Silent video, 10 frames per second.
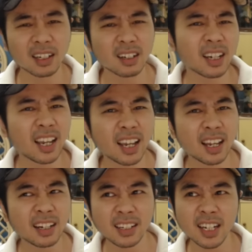
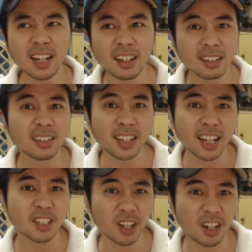And yeah,
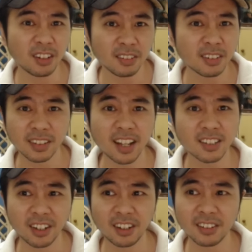that's all.
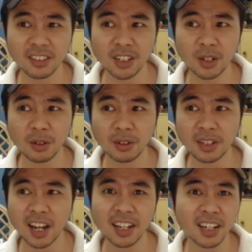So
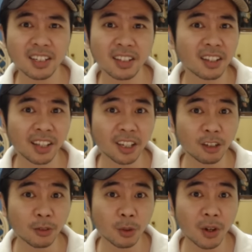I guess thank
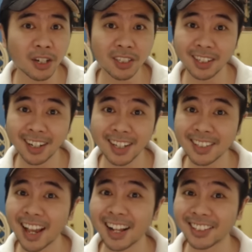you for watching,
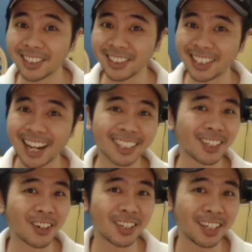guys. I'll see you guys
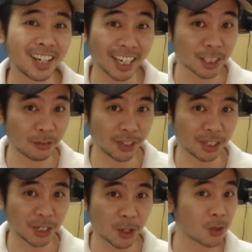on the next
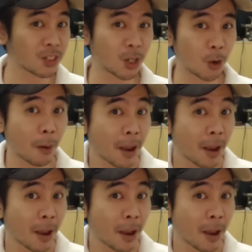video. So